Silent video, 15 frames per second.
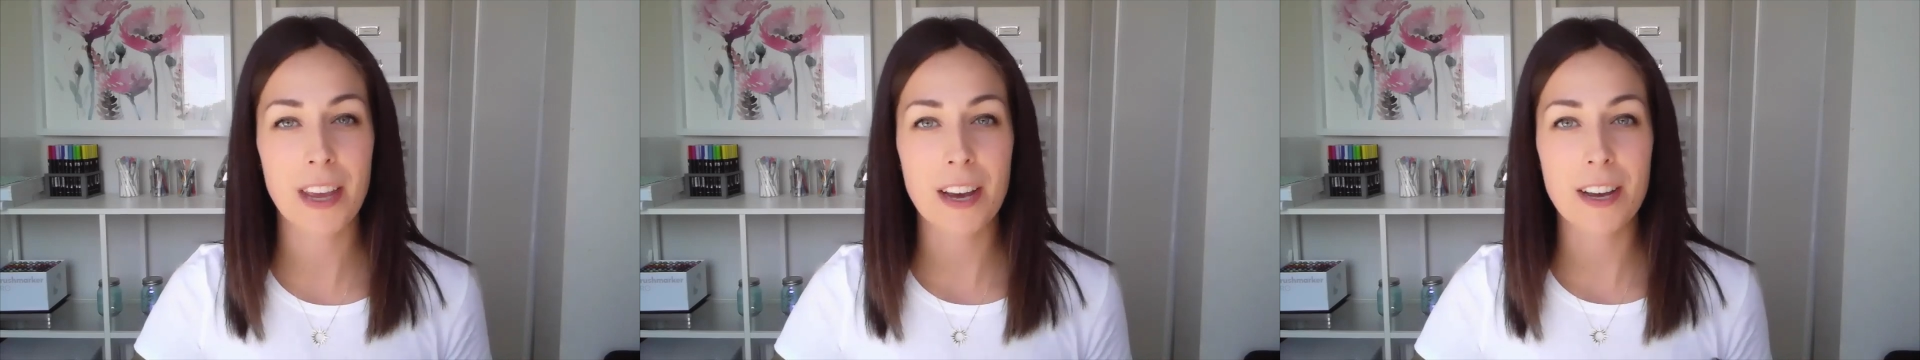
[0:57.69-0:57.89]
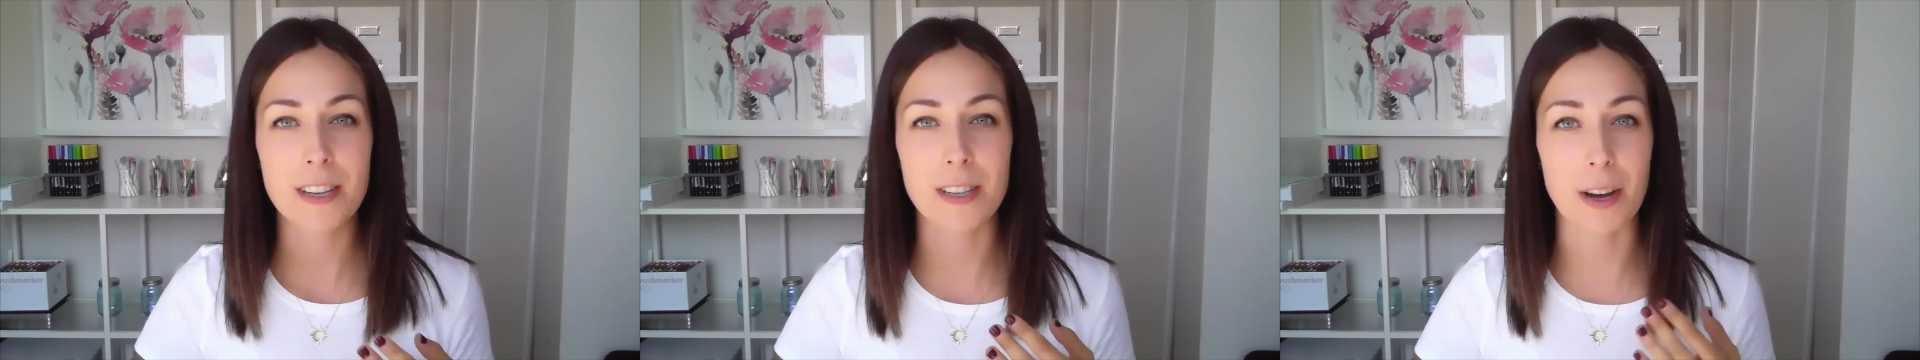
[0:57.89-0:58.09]

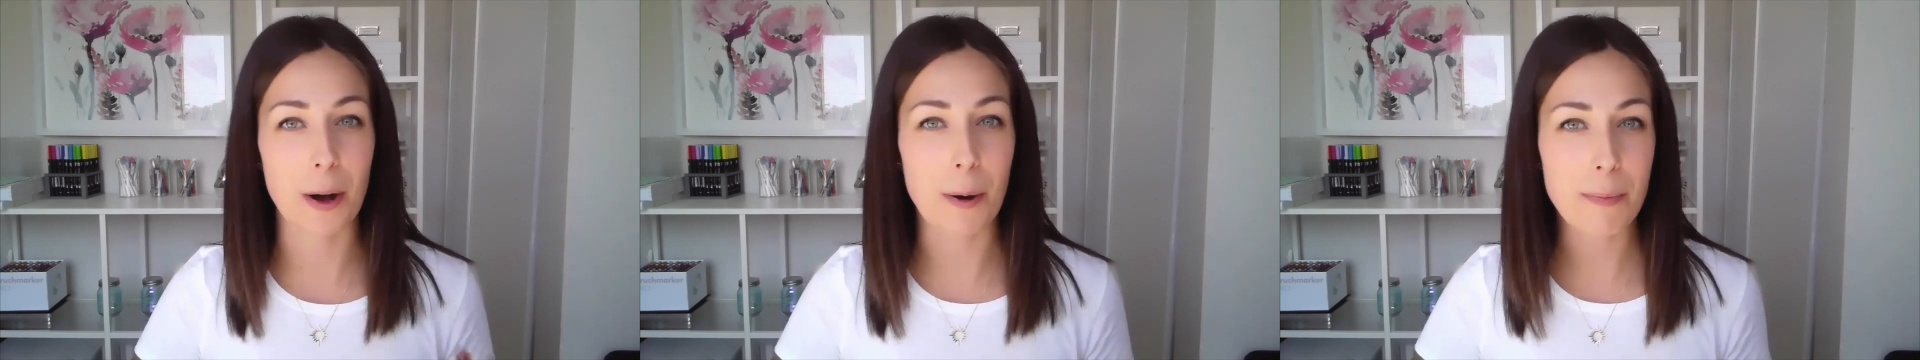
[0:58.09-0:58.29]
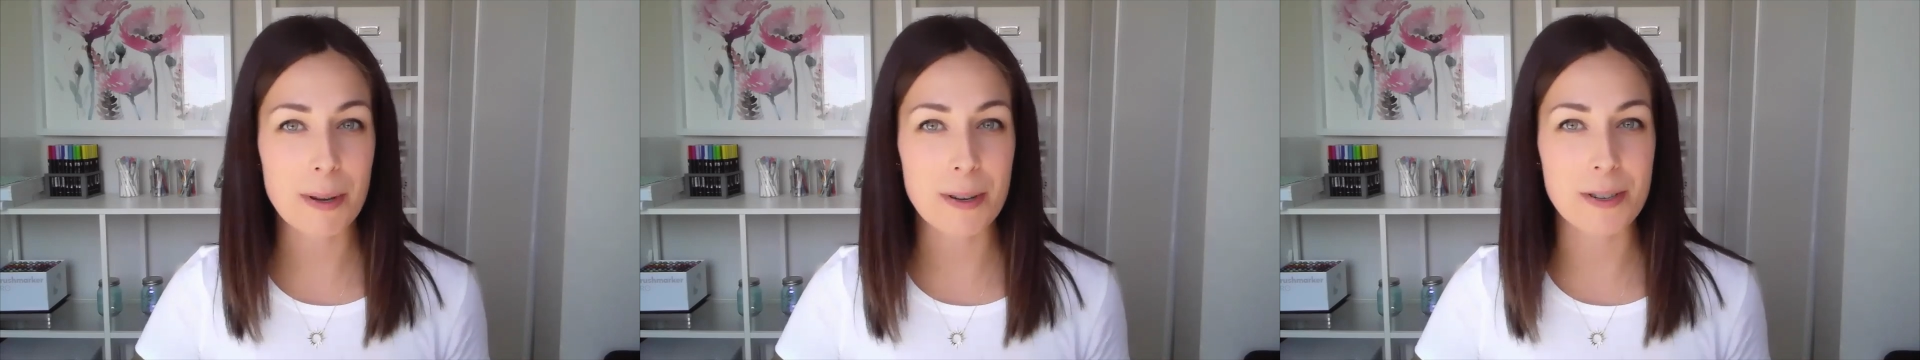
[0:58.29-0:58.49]
So I
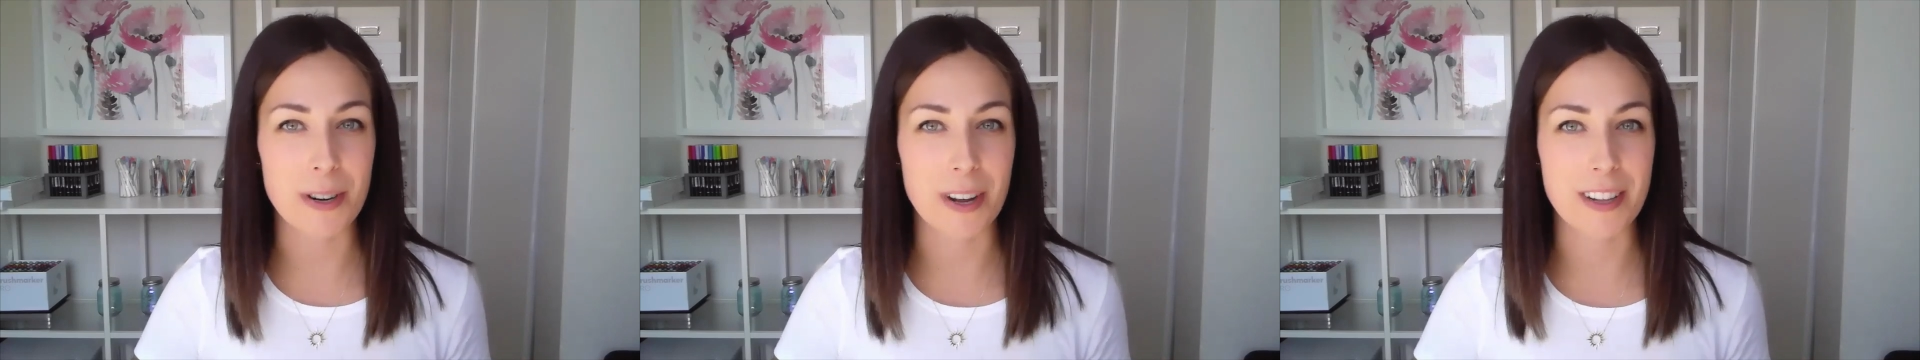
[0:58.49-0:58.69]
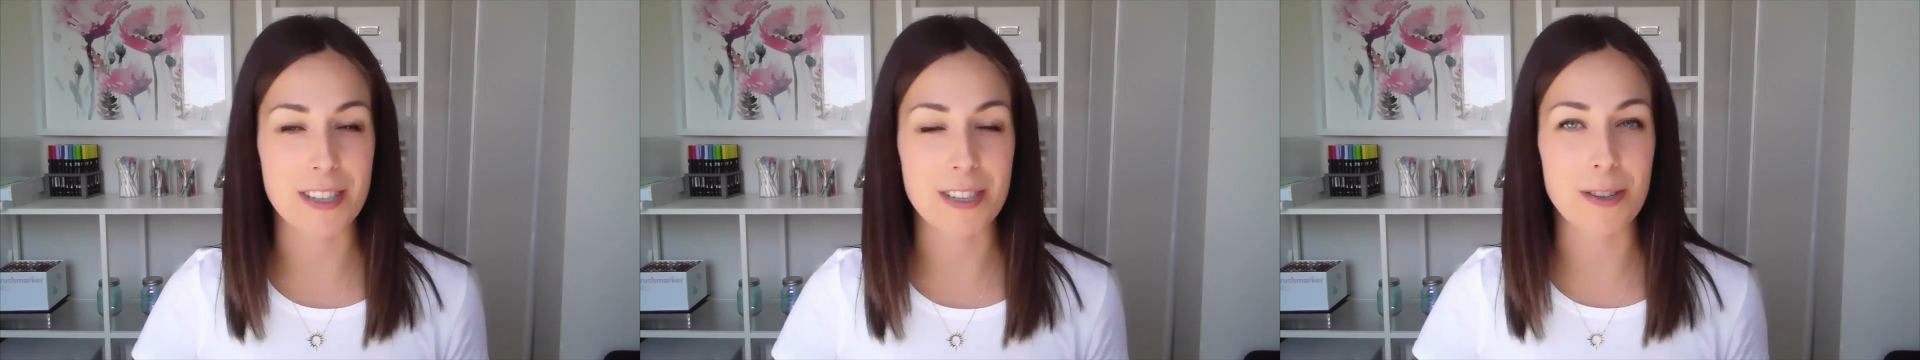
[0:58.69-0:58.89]
hope you enjoy
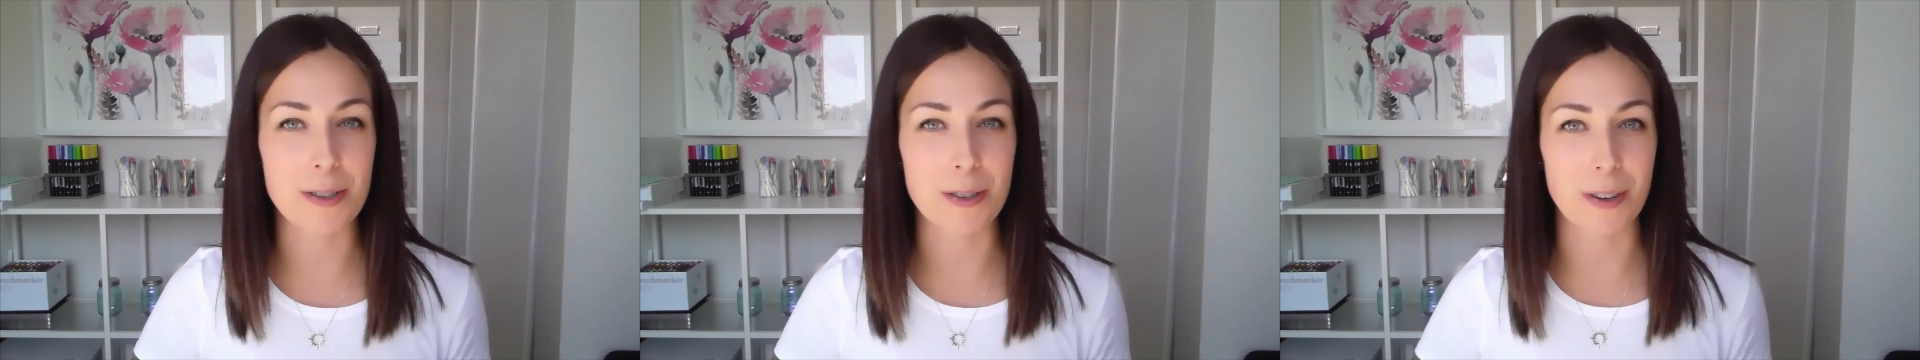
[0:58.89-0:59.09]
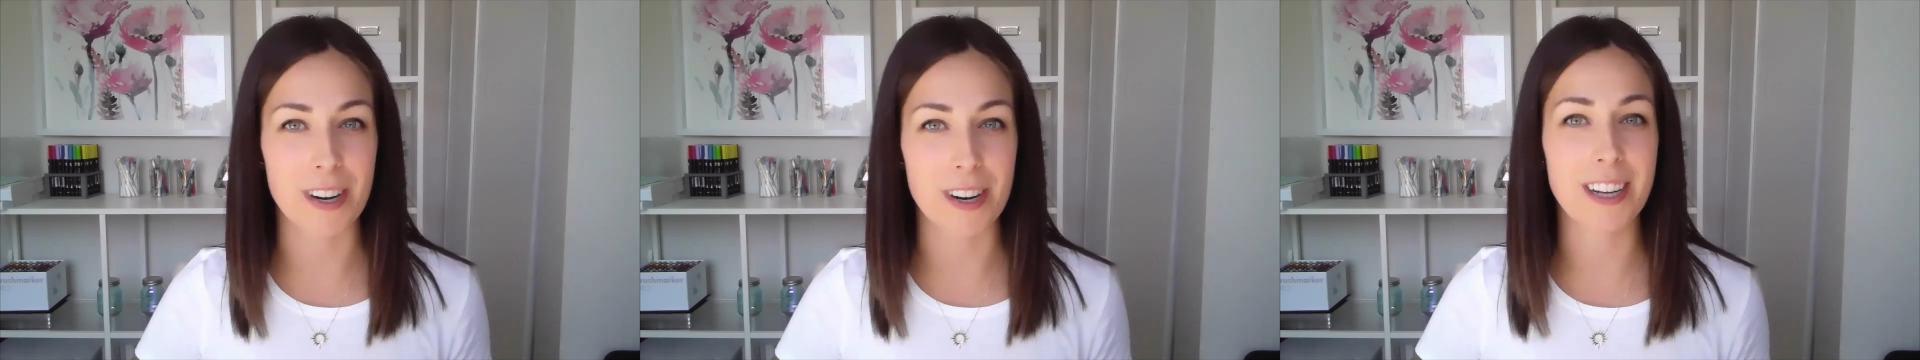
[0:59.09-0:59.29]
this
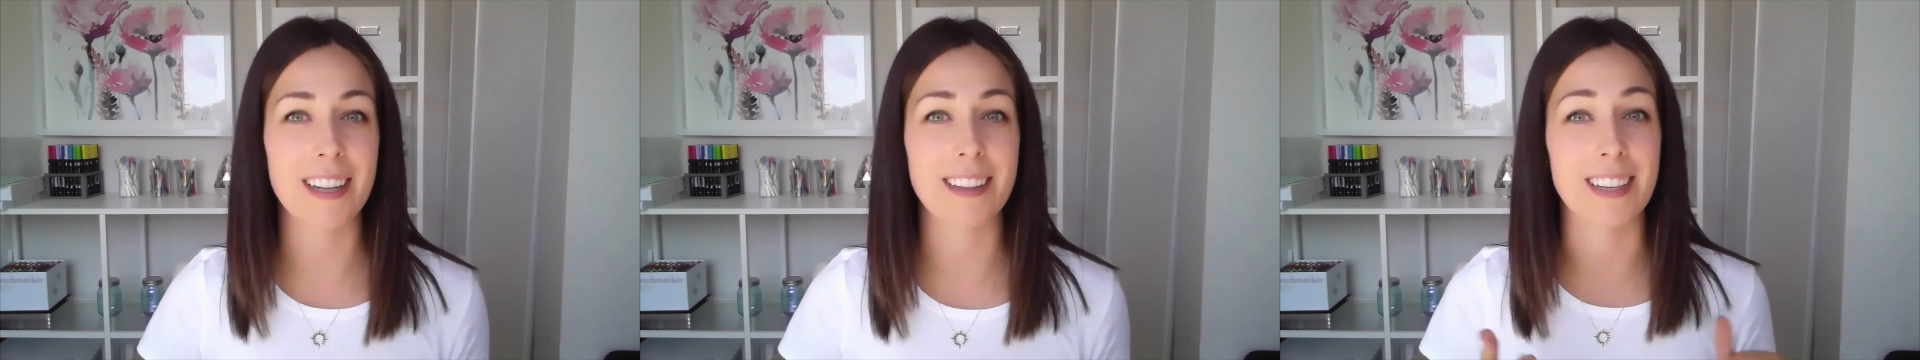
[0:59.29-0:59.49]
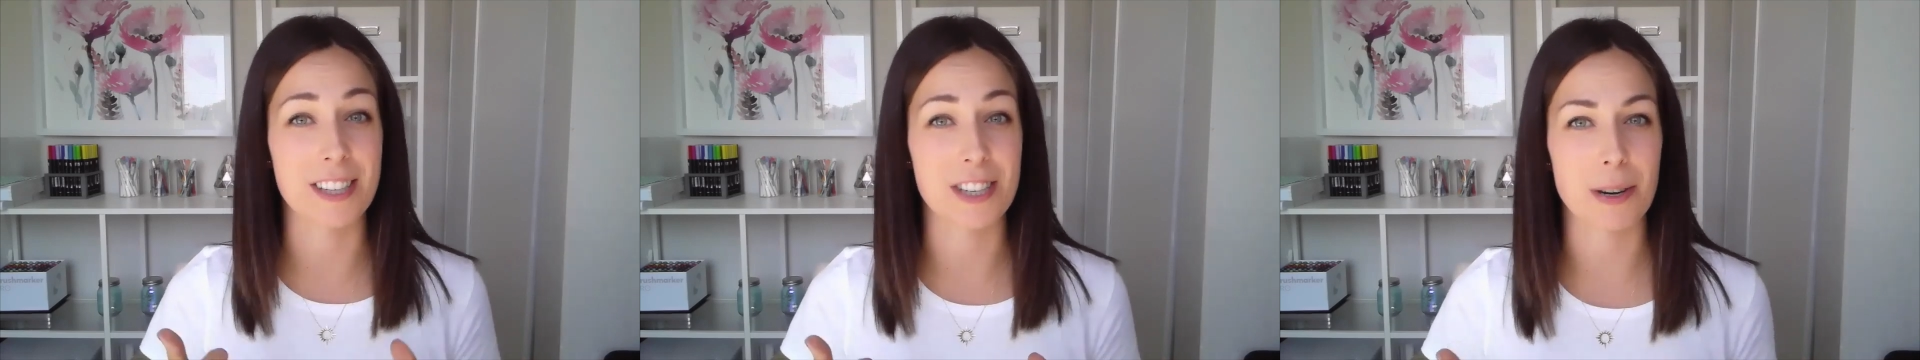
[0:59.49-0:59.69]
tutorial, and
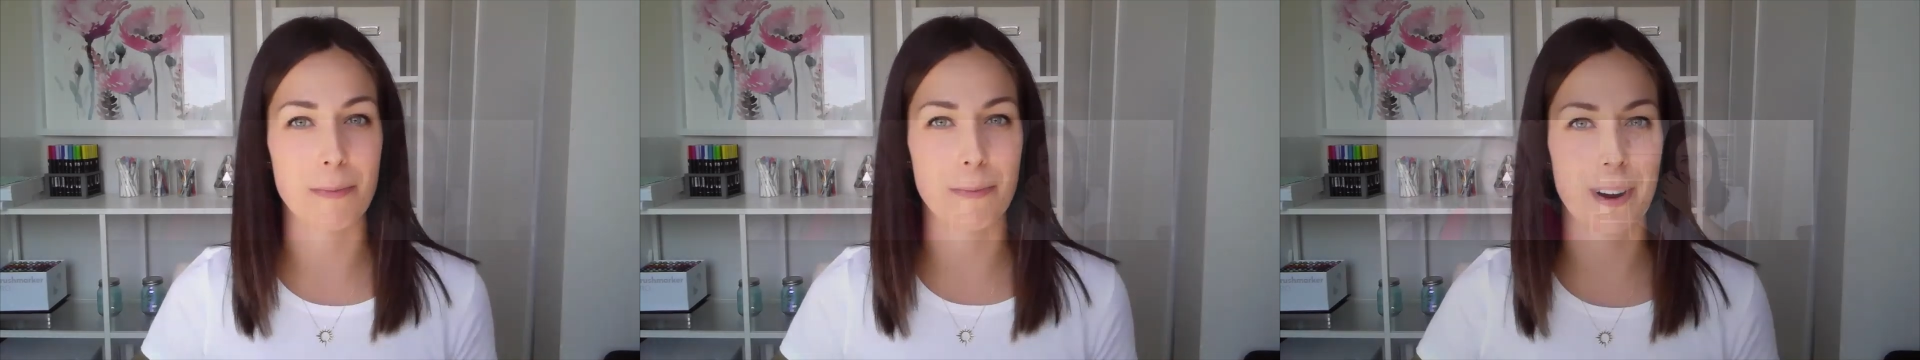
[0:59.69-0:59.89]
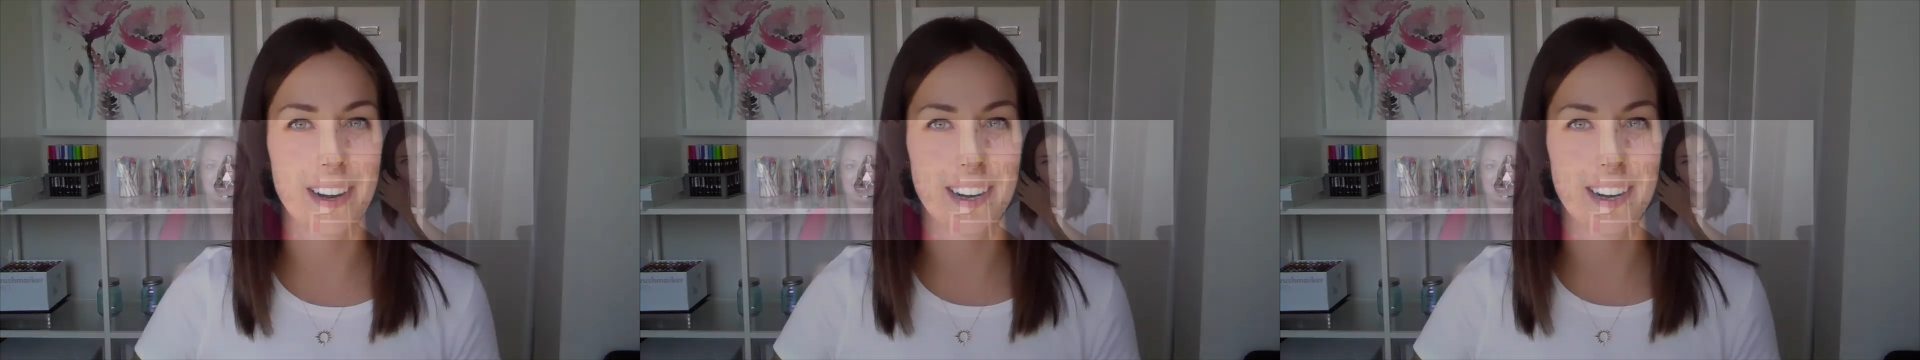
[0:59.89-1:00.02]
let's jump right